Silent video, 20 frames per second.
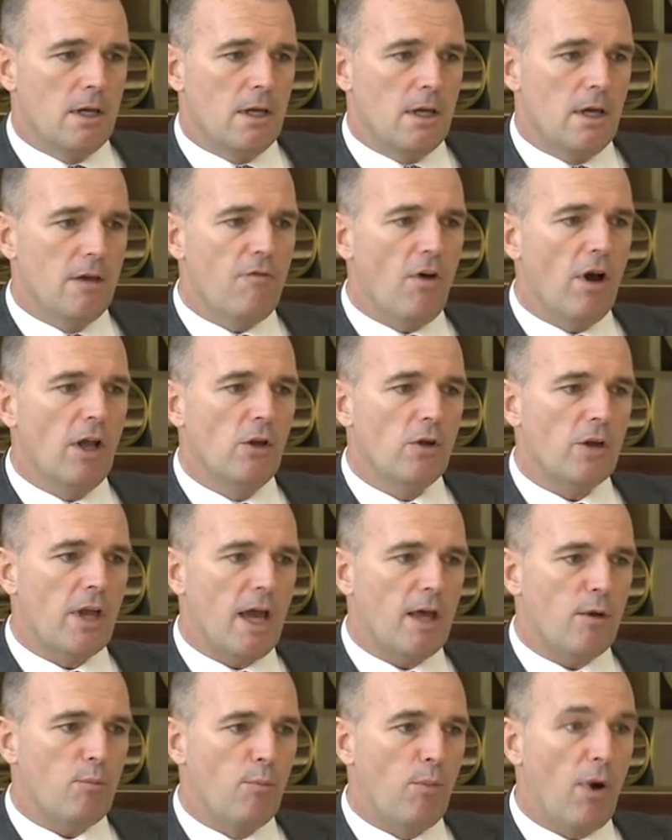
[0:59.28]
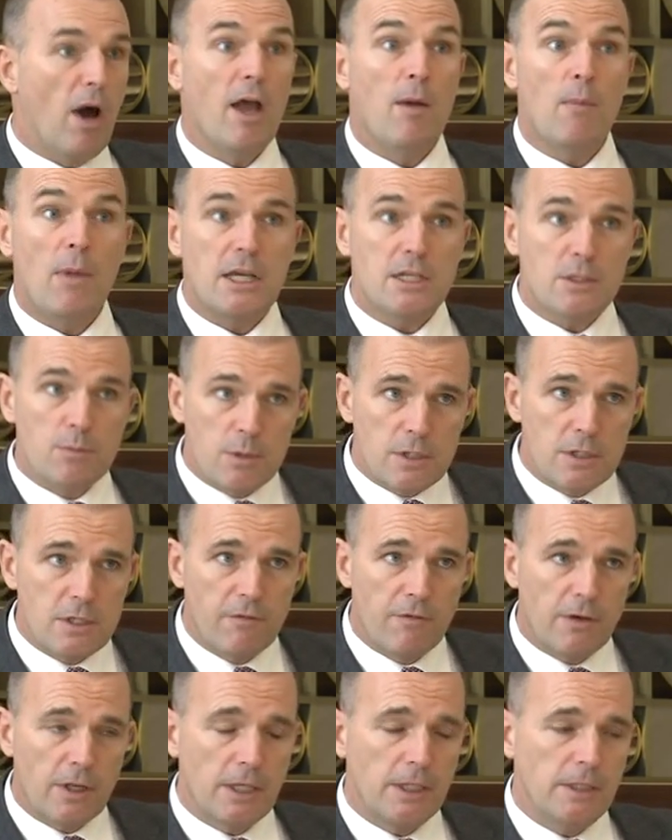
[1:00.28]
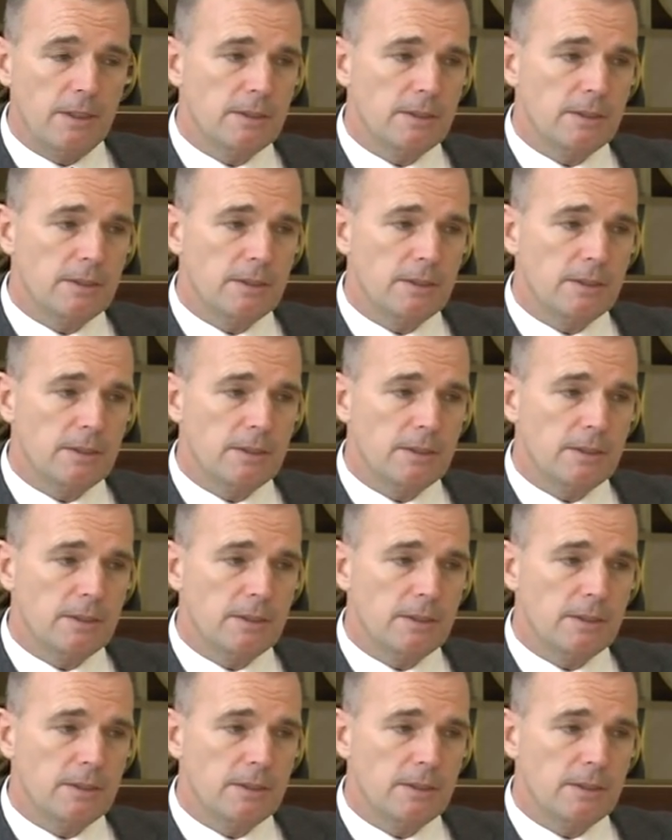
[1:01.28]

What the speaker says: If I look at biomass specifically,